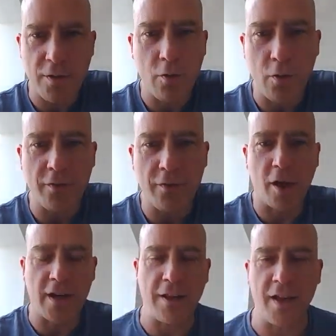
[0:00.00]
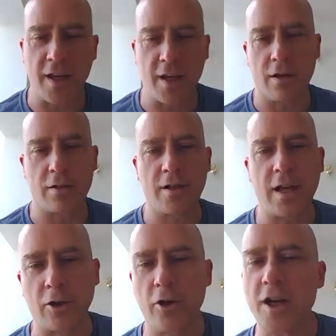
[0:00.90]
We've called it, I think, in our
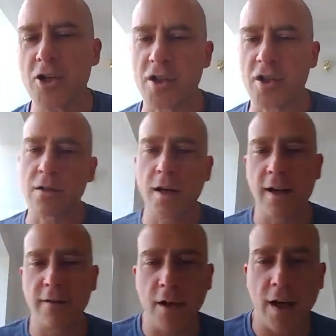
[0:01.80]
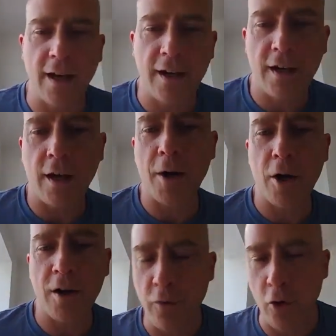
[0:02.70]
declaration on
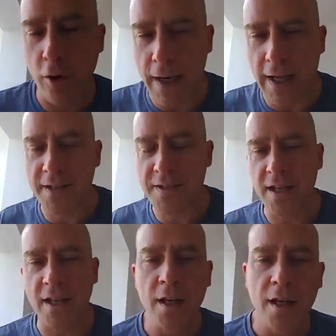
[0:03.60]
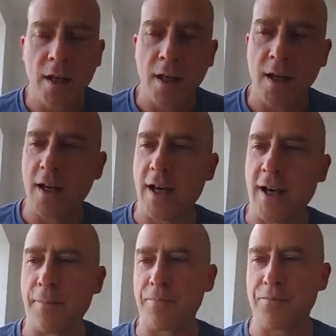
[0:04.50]
American foreign policy,
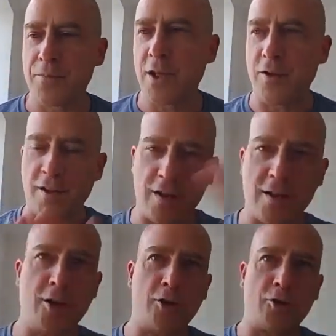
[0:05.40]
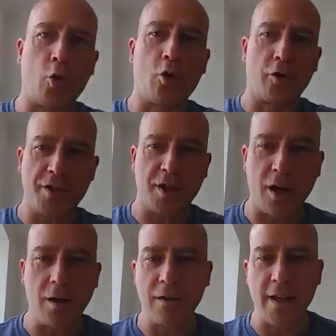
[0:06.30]
that the world is a
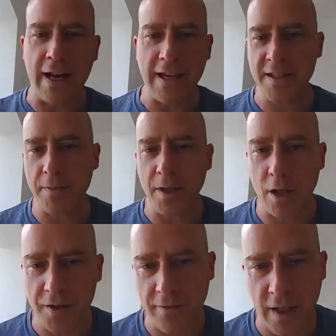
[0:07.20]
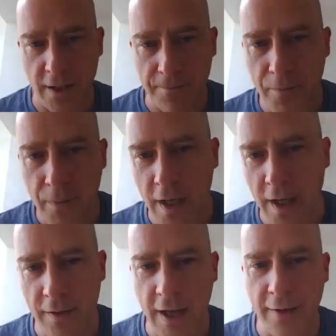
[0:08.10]
garden that has to be cultivated,
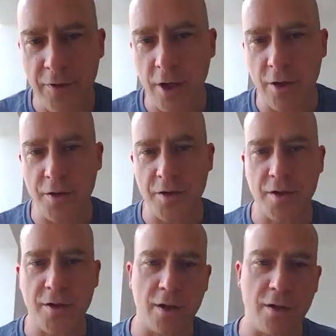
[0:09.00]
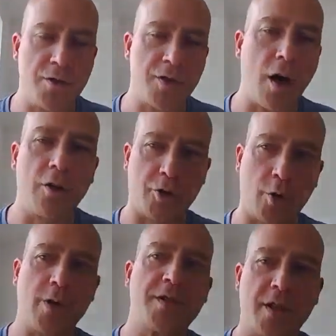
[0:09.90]
and that there's
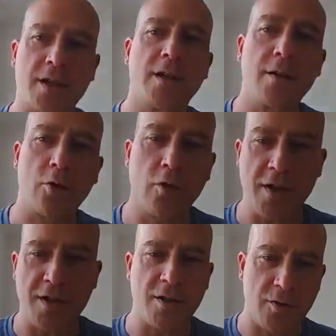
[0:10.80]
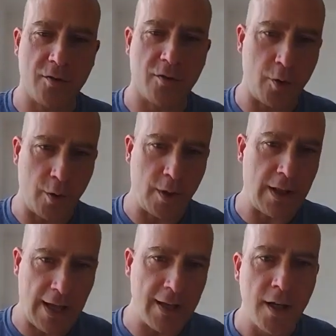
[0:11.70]
altruistic reasons for doing
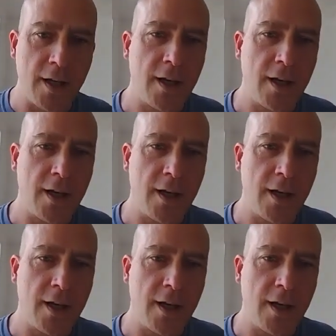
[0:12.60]
that,